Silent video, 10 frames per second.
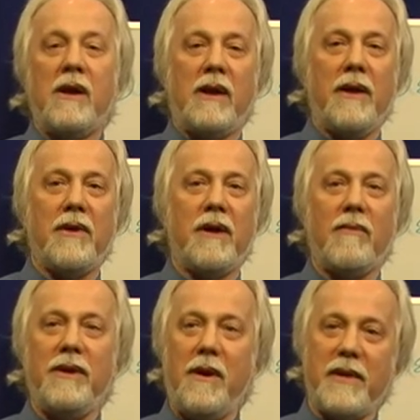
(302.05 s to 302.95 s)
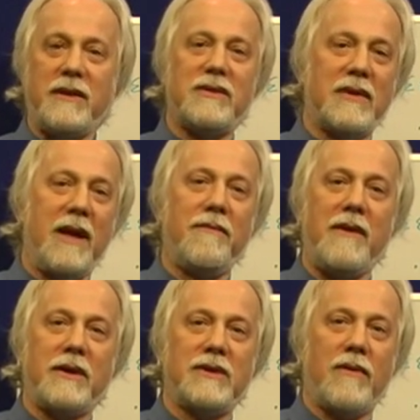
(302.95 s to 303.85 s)
I thought, well, you know, that in
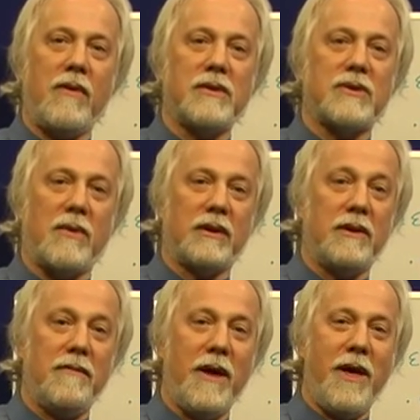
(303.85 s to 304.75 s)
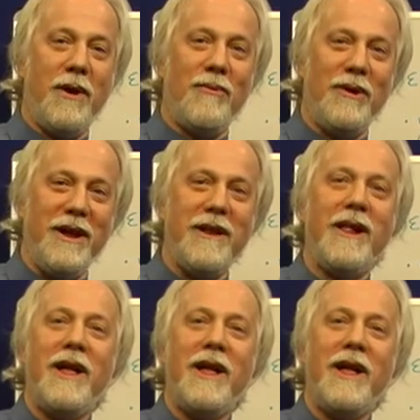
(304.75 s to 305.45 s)
fact is very instructive, right?